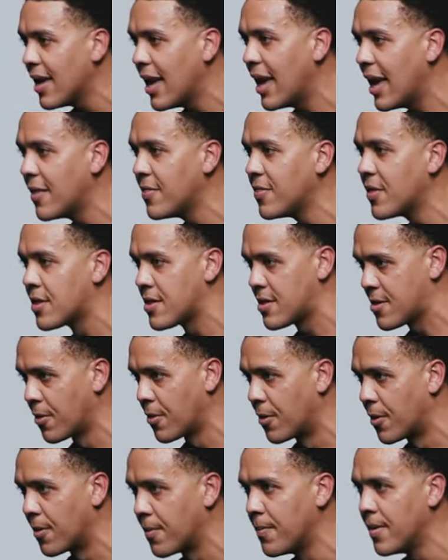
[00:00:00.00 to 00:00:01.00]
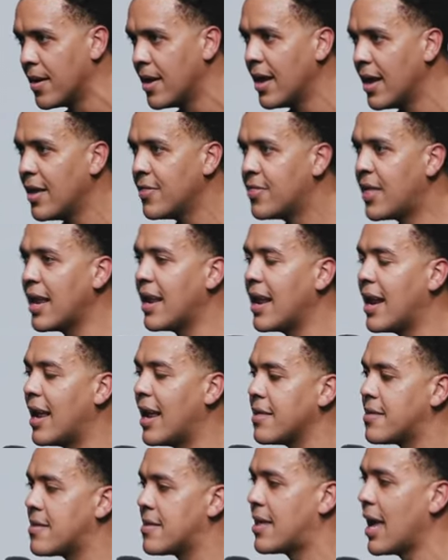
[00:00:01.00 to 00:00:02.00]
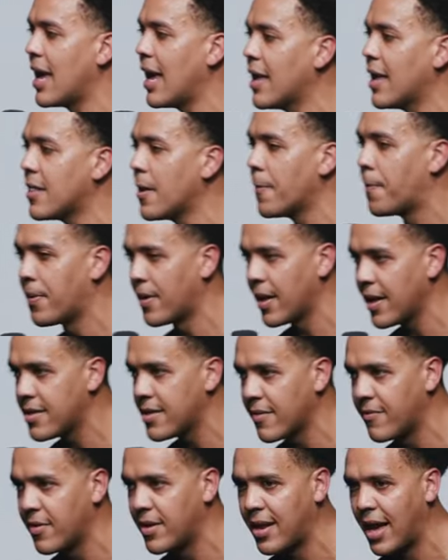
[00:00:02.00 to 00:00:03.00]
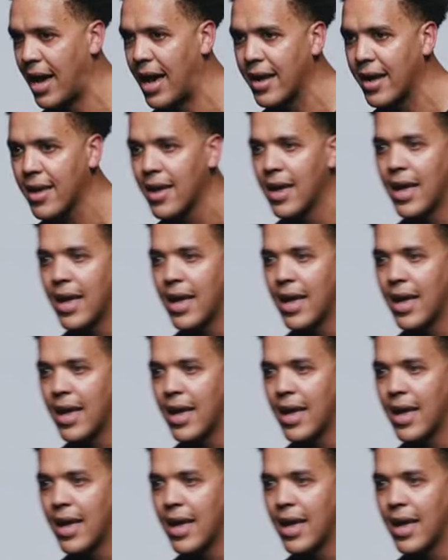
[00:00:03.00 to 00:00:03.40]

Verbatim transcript: in the storm, they didn't stay in the place of attack,